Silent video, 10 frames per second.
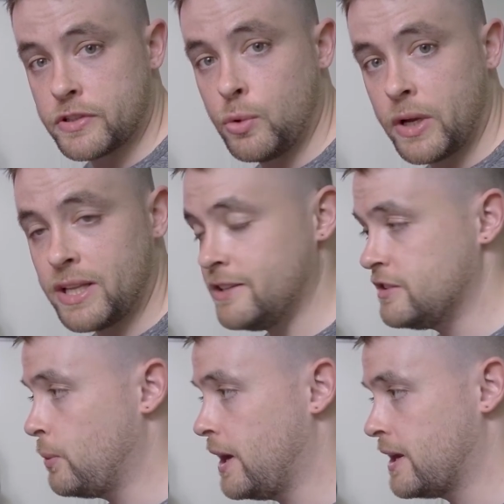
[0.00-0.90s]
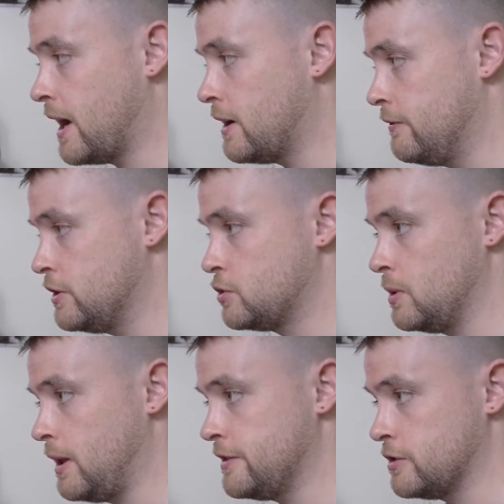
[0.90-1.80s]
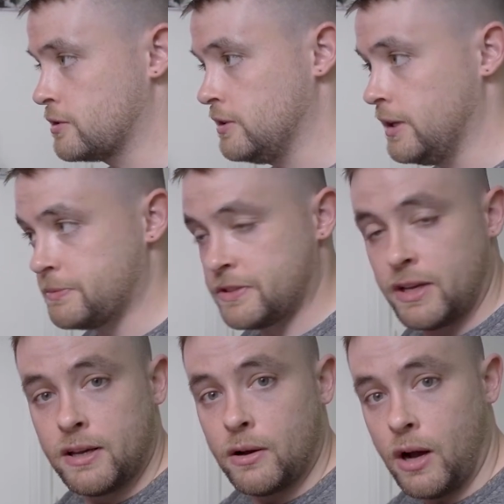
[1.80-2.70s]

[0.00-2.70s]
it's a quick and easy way to kind of visualize your clips